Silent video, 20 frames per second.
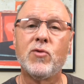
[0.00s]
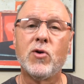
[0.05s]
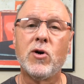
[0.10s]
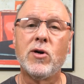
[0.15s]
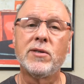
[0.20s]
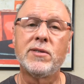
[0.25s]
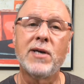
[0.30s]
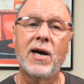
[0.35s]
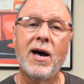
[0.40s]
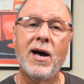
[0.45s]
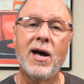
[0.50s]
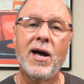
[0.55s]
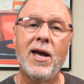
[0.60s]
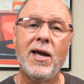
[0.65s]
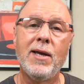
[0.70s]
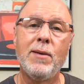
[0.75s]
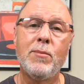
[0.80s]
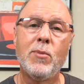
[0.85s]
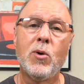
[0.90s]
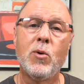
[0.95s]
all
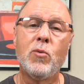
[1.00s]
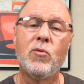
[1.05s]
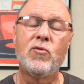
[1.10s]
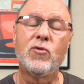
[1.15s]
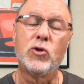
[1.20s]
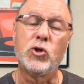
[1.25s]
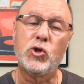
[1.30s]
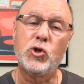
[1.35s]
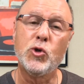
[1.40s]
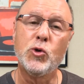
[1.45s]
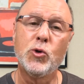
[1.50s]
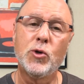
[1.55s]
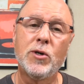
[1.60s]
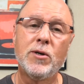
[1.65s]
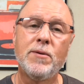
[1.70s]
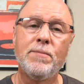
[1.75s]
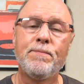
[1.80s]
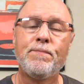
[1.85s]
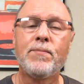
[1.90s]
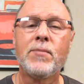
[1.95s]
time, for
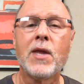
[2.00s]
sure.